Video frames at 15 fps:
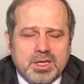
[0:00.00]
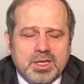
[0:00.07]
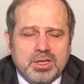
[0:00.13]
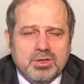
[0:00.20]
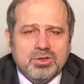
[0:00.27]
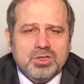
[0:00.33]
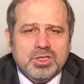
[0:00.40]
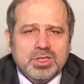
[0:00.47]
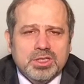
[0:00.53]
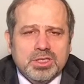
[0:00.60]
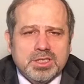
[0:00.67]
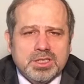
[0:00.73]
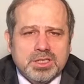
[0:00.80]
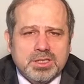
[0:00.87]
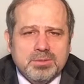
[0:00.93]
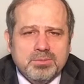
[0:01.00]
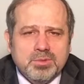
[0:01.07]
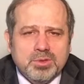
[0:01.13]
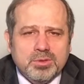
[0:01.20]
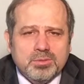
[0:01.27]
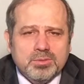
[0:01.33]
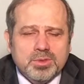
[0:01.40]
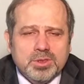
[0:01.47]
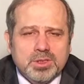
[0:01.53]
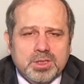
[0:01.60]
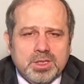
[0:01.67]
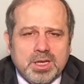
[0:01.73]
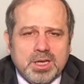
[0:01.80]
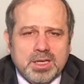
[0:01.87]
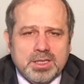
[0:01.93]
usually the symptoms
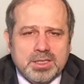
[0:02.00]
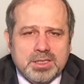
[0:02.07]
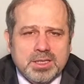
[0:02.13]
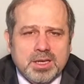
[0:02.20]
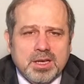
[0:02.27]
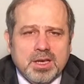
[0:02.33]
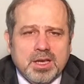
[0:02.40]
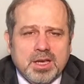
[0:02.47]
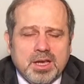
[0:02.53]
is